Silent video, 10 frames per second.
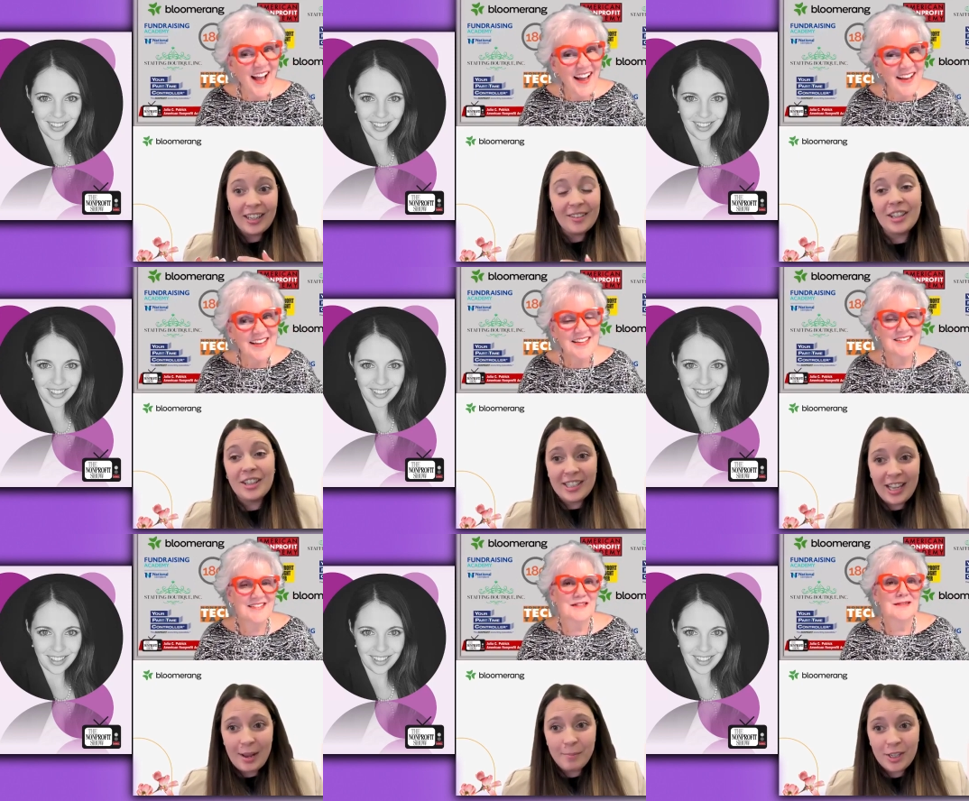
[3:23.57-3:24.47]
Speaker 1: giving their
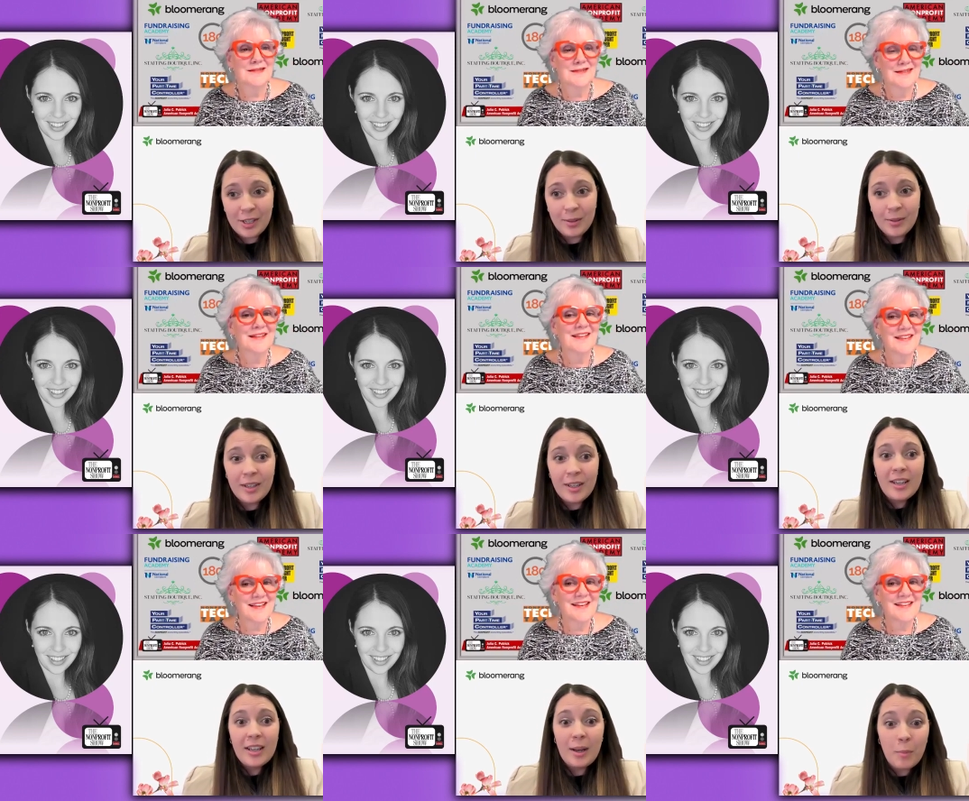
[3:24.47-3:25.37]
time to
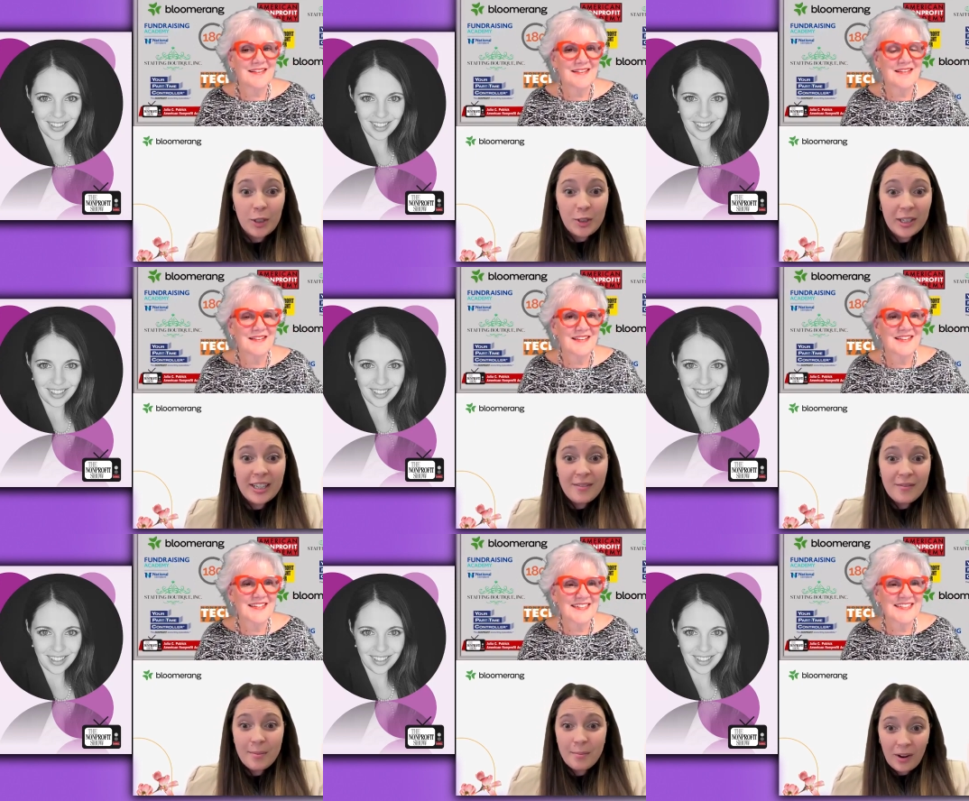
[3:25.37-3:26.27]
a mm-hmm. majority of
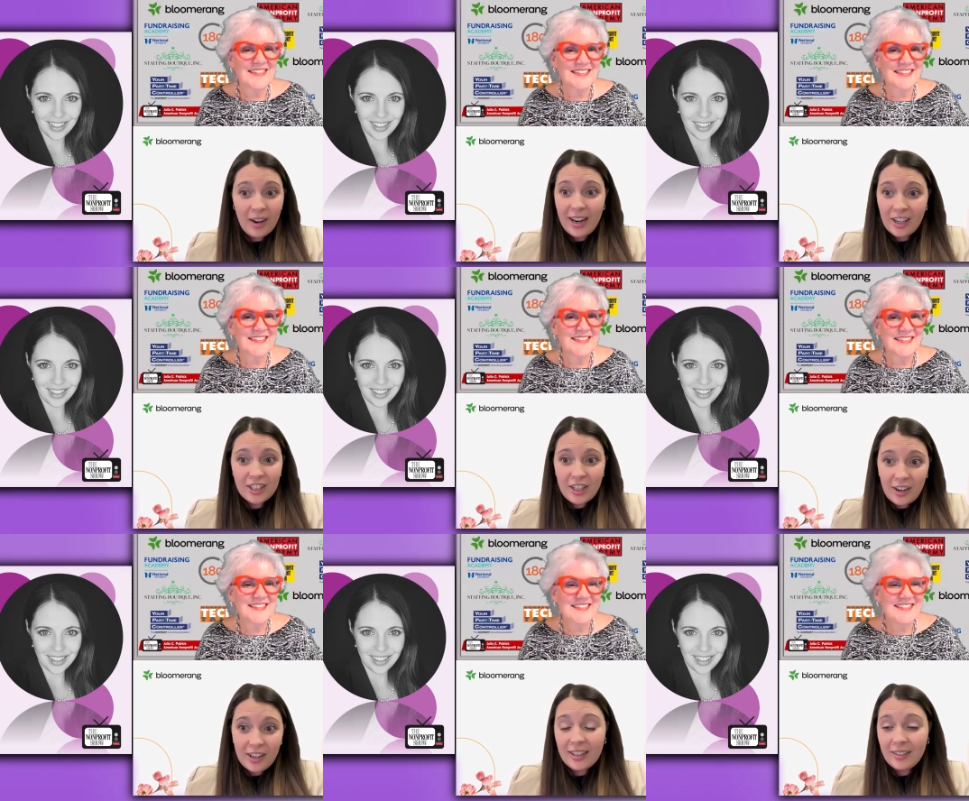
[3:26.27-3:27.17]
them are actually
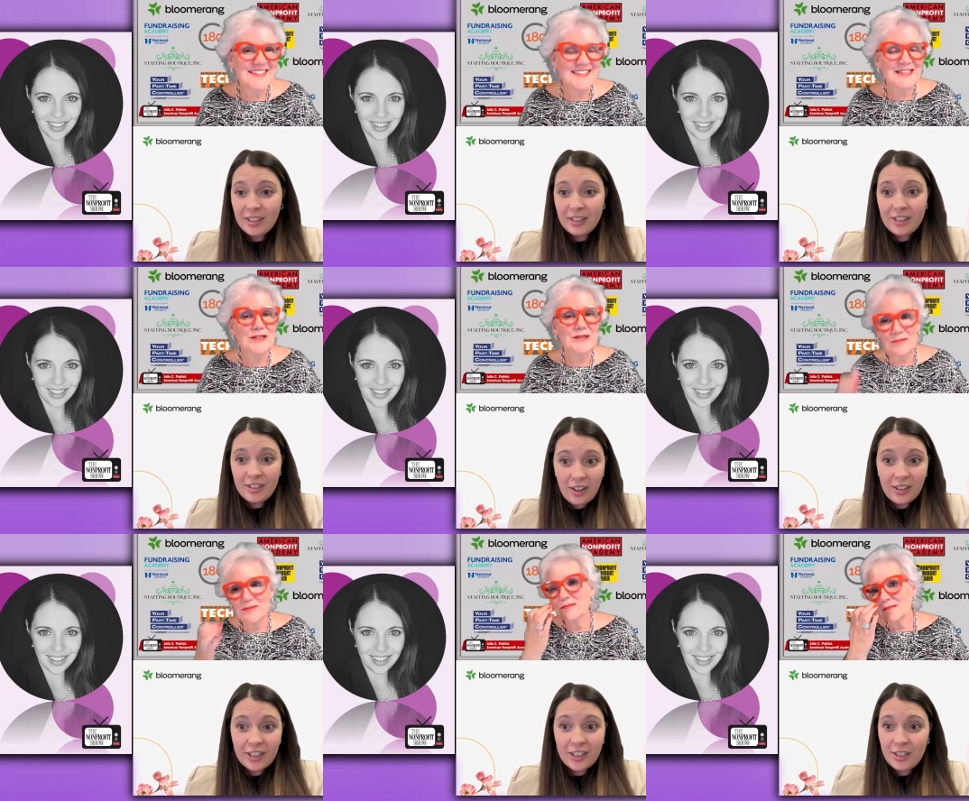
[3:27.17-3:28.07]
already giving their
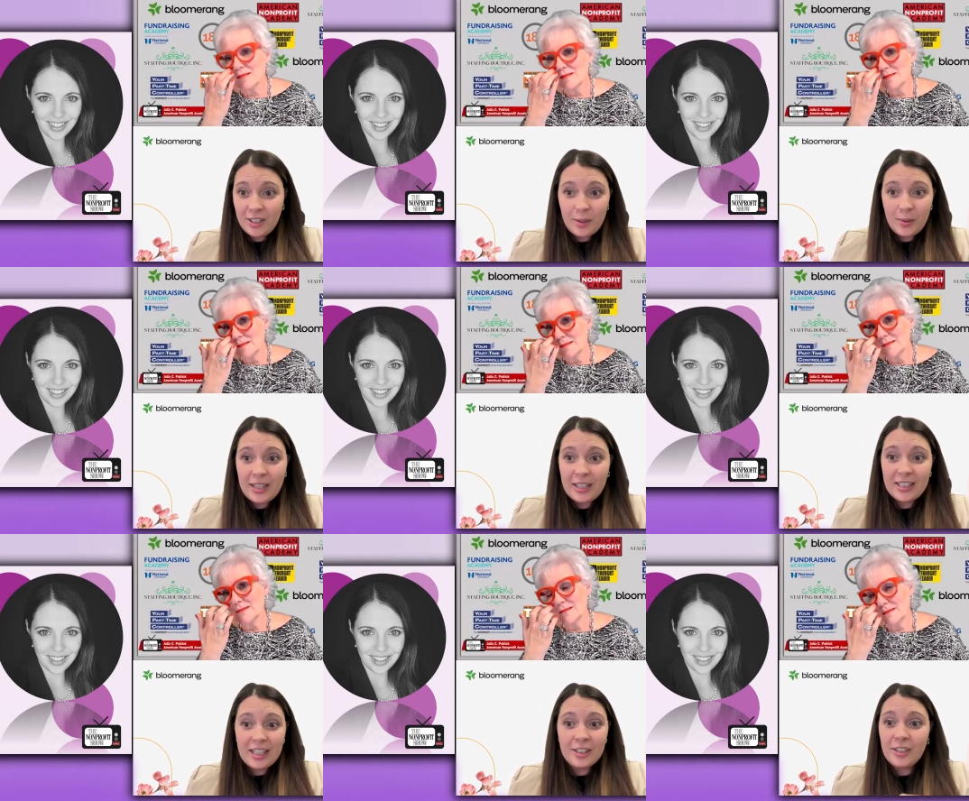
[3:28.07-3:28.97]
dollars to and it's
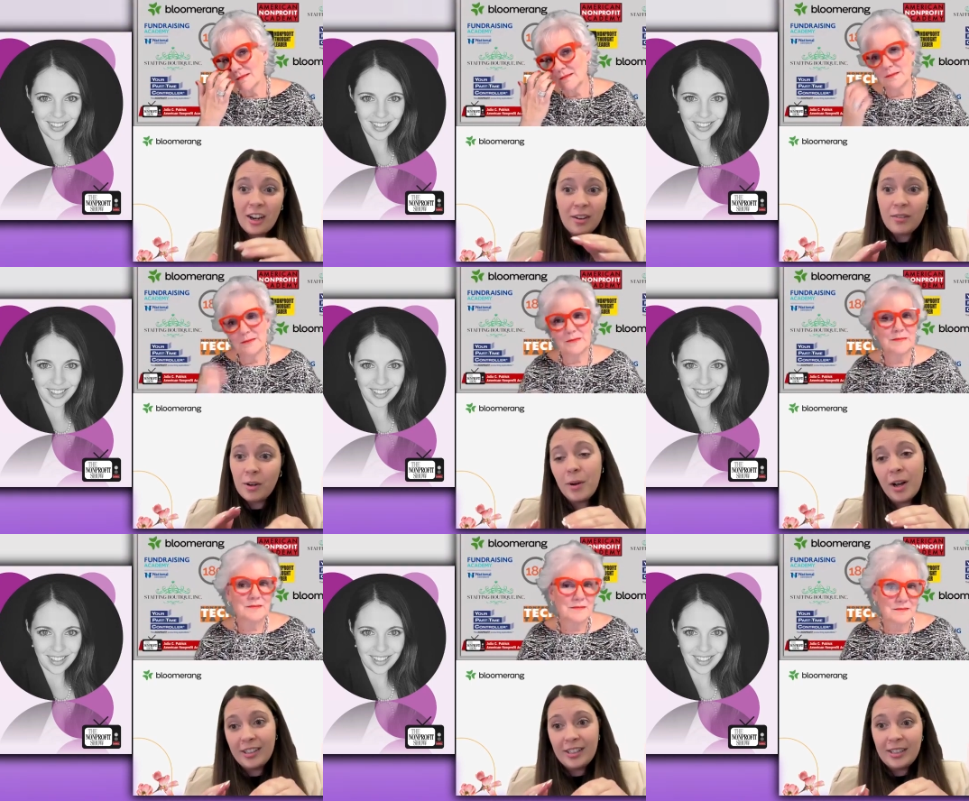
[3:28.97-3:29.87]
it's not a faux
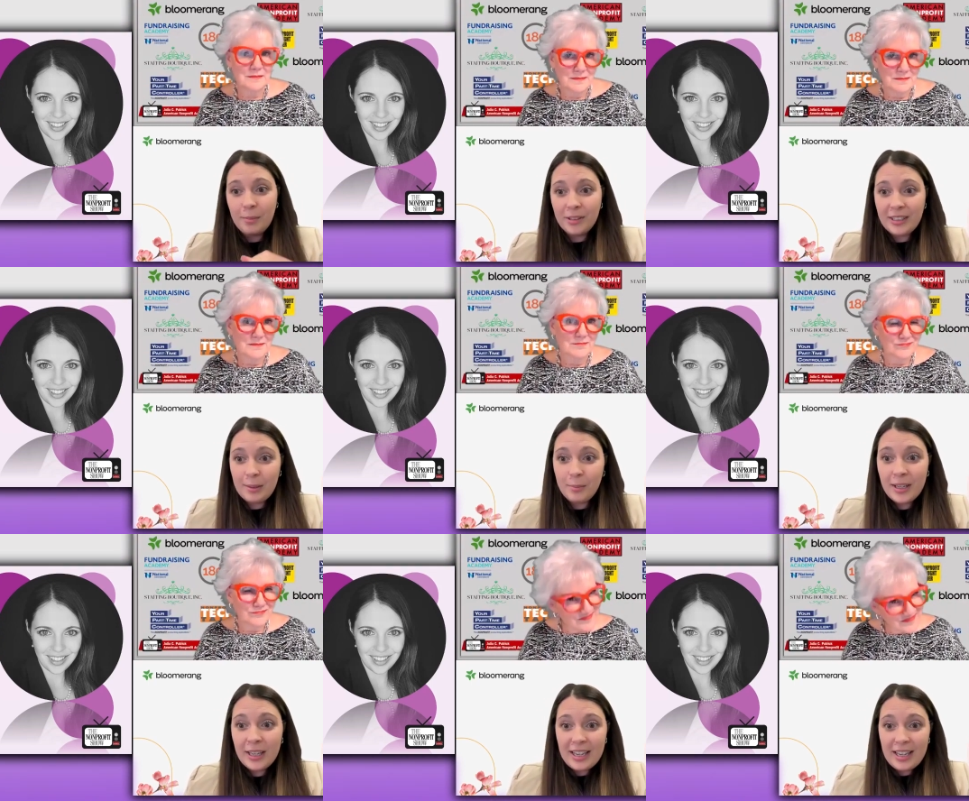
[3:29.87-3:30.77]
pas to double dip
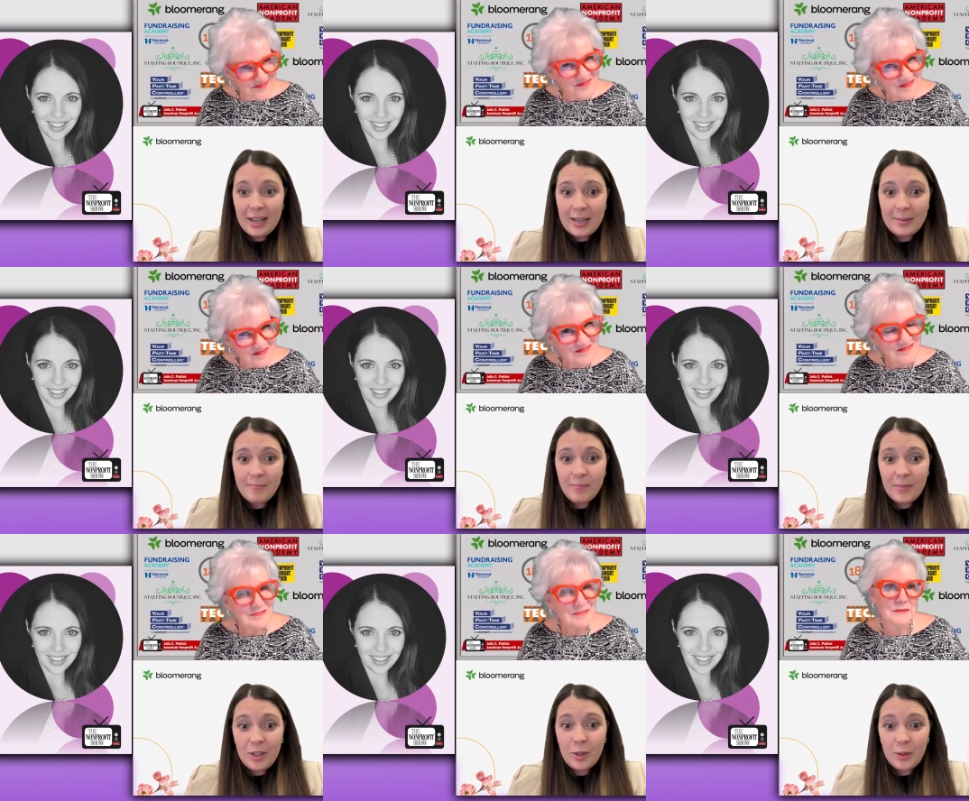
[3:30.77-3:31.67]
um,
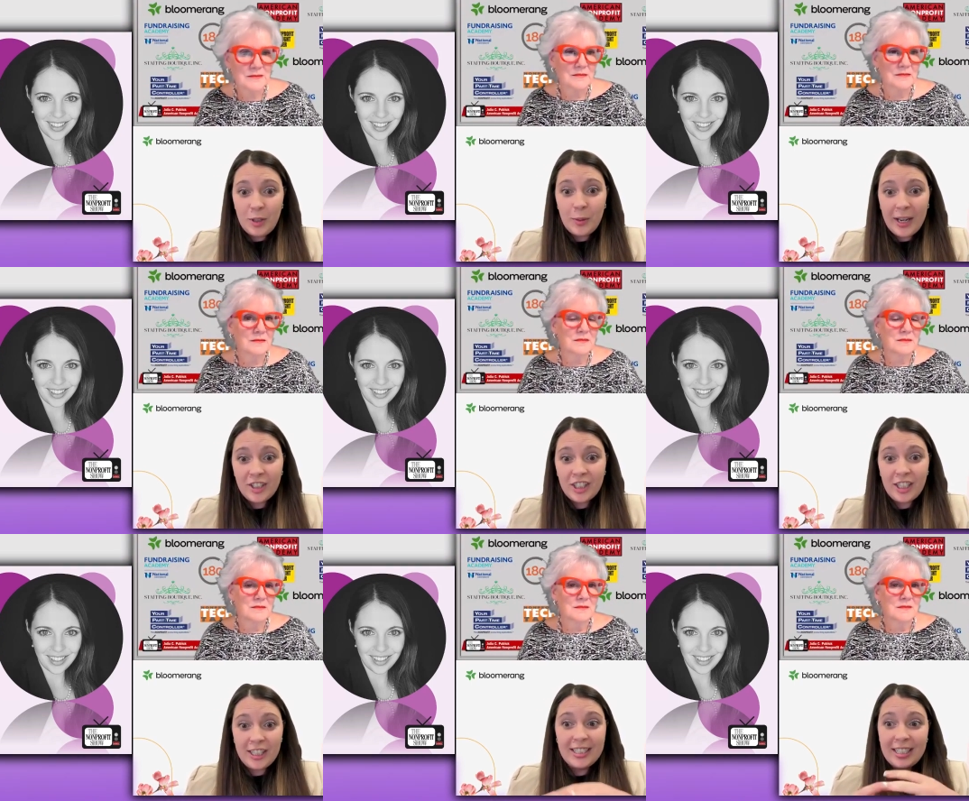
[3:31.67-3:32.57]
you you actually
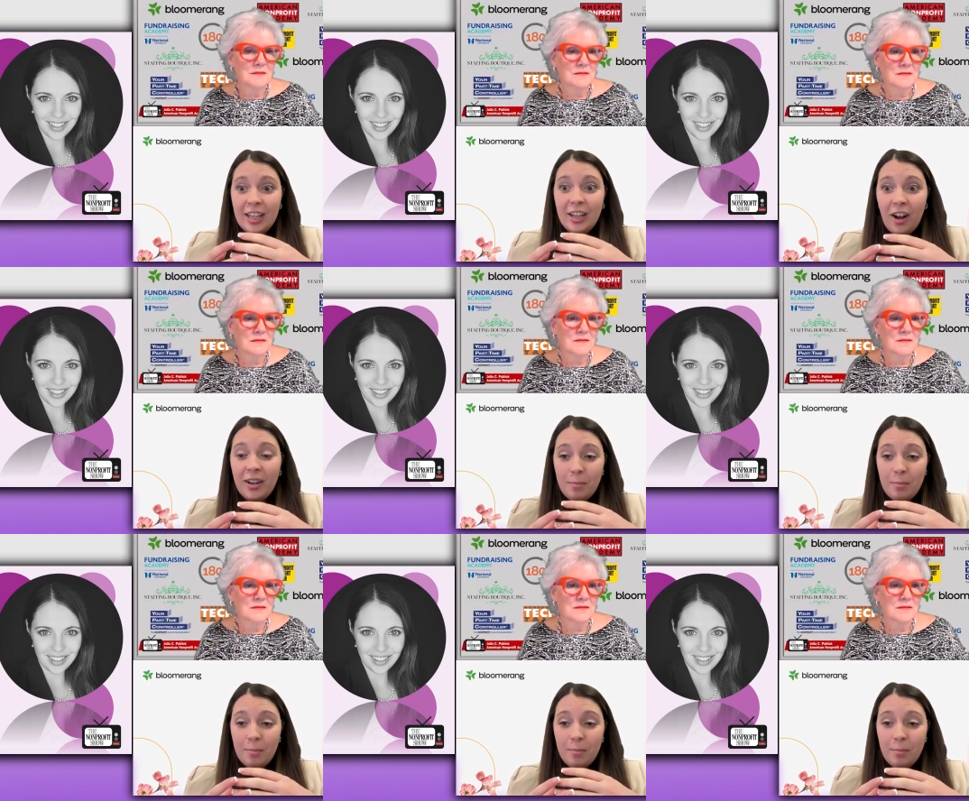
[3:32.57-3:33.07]
are sitting on a